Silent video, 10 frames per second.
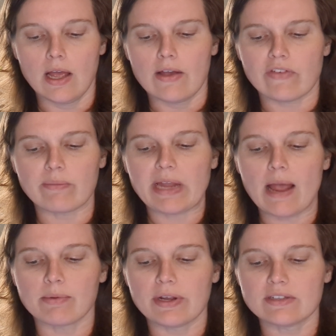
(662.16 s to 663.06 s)
From
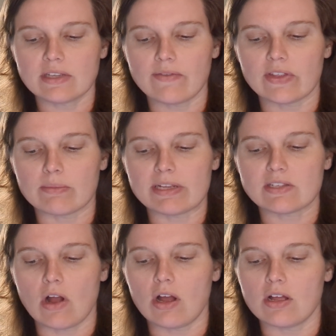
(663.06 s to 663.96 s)
Gabrielle Zevin,
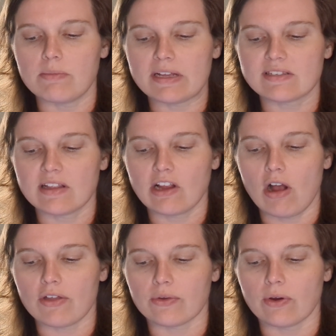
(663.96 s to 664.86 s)
the best-selling
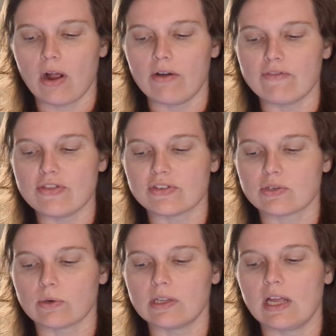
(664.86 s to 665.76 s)
author of The
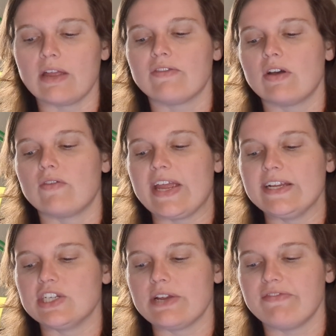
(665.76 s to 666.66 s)
Storied Life of
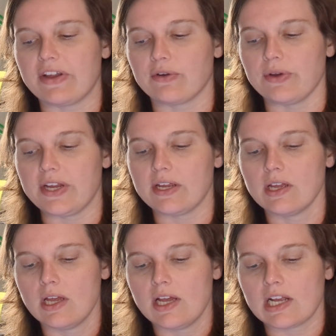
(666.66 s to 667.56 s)
A.J. Fikry,
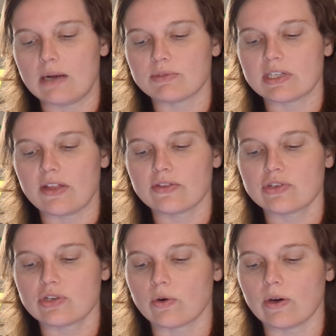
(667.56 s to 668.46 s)
comes another
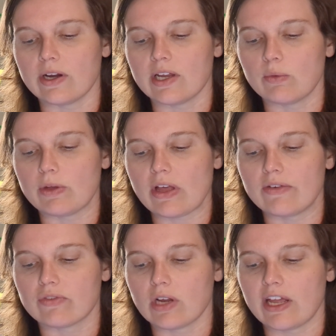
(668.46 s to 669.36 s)
story with
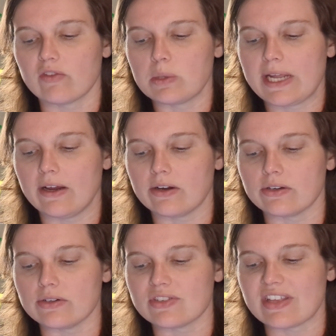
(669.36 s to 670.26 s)
unforgettable
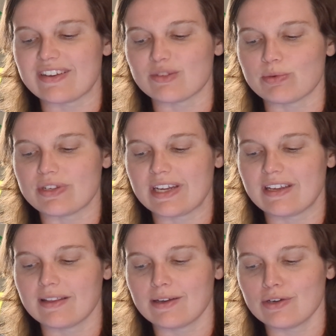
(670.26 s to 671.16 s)
characters that is
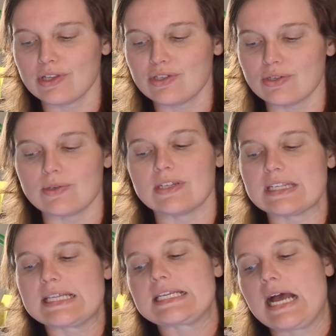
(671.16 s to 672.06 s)
particularly suited to
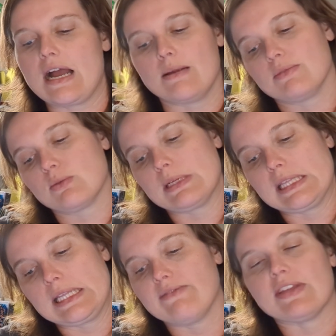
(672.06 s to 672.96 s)
the times we
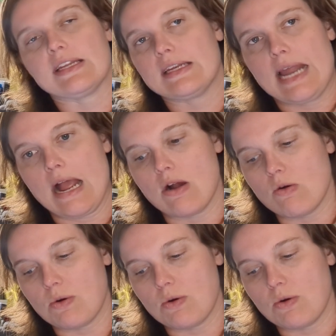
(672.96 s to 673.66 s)
live in now.